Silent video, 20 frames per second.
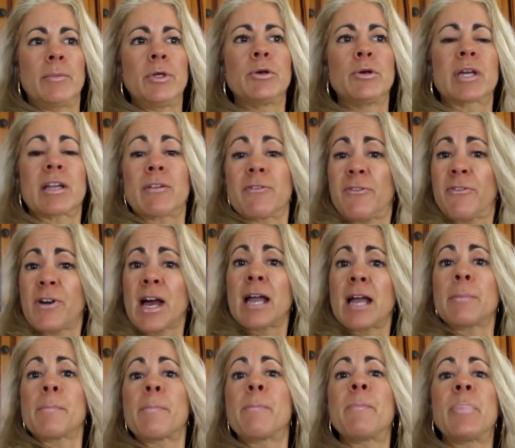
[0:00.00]
you can
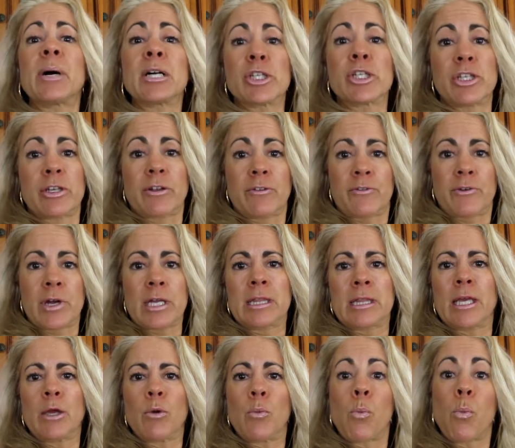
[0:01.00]
find
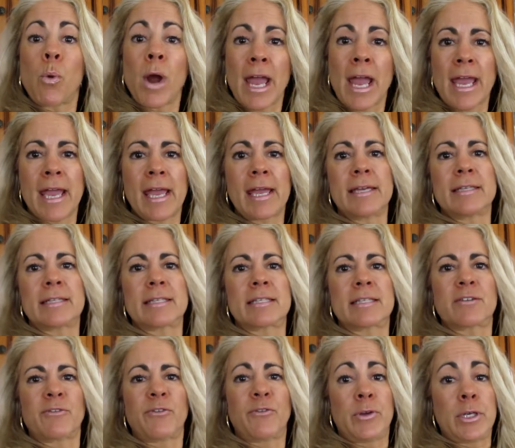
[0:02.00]
budget-friendly ways
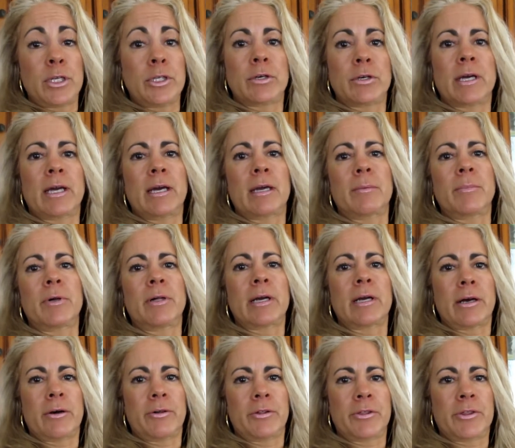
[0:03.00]
to feed your animal
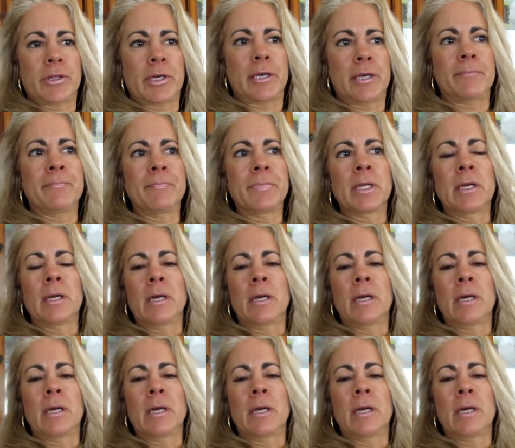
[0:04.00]
healthy.